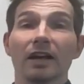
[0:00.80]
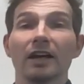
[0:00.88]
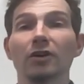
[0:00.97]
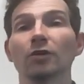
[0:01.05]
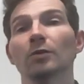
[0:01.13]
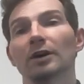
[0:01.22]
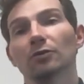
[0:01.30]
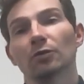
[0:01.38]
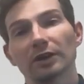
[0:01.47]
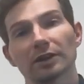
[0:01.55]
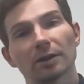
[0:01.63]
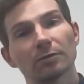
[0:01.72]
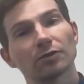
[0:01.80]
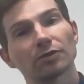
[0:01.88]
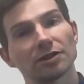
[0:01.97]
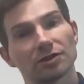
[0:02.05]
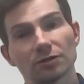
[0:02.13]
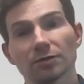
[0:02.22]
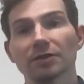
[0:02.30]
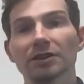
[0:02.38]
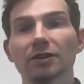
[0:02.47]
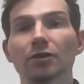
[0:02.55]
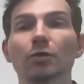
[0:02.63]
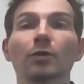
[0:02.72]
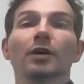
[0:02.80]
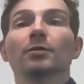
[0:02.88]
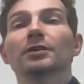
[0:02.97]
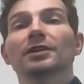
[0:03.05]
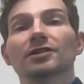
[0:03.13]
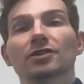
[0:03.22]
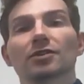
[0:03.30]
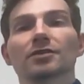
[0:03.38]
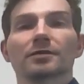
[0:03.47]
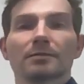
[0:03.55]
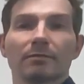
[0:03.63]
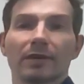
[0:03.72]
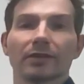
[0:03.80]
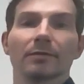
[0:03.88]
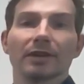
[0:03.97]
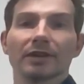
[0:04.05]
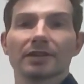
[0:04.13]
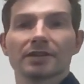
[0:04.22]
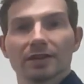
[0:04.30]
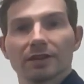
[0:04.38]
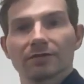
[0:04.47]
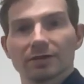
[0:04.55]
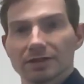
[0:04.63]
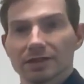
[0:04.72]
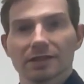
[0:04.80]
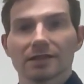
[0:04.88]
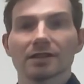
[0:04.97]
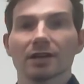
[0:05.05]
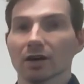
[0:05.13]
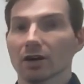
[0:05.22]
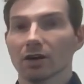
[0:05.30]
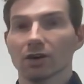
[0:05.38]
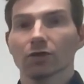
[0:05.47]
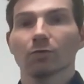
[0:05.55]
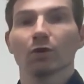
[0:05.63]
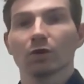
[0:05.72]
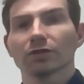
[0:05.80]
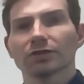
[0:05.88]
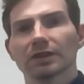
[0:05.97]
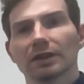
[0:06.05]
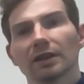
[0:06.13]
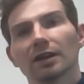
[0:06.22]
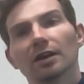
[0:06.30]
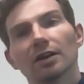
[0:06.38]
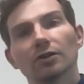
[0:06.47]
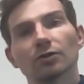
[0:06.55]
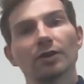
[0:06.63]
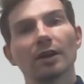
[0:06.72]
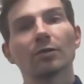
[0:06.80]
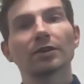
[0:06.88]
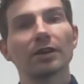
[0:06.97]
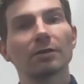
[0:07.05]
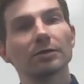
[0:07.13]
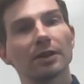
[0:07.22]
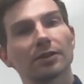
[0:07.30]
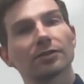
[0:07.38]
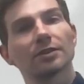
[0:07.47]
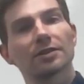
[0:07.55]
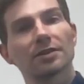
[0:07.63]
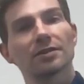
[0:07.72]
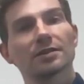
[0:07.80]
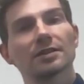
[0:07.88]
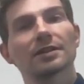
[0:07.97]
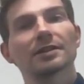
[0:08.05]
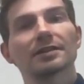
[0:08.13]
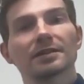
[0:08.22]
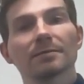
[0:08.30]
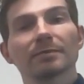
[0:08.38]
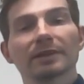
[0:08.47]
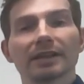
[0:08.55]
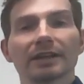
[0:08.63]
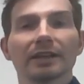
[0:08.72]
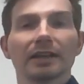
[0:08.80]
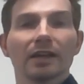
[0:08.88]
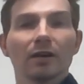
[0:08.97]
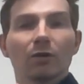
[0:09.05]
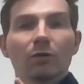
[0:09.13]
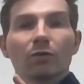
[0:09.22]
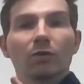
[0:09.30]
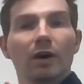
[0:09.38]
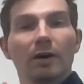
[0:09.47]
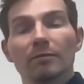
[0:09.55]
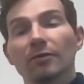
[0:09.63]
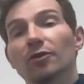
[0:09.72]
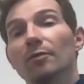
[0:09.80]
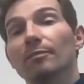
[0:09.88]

Hello and welcome to this new video where we discuss mathematics and physics on the board. Today what I would like to discuss is simply the